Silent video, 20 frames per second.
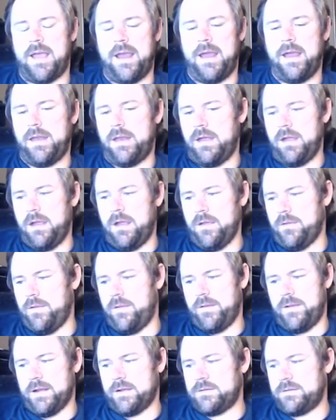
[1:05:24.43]
80 and
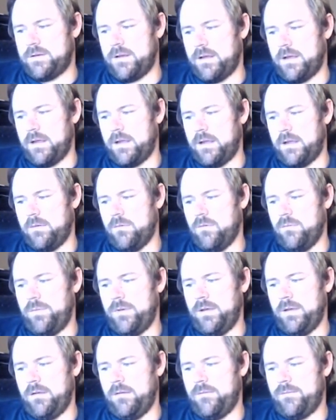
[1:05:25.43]
then the next day will
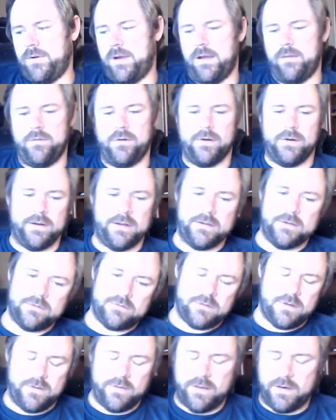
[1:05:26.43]
be 5 degrees
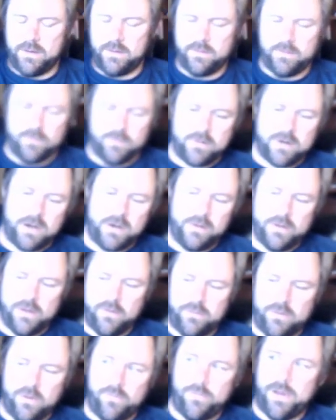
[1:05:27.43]
and then it'll kind of
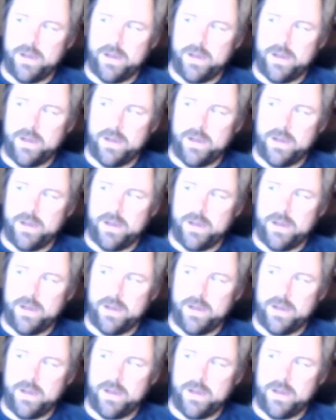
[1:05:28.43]
yo-yo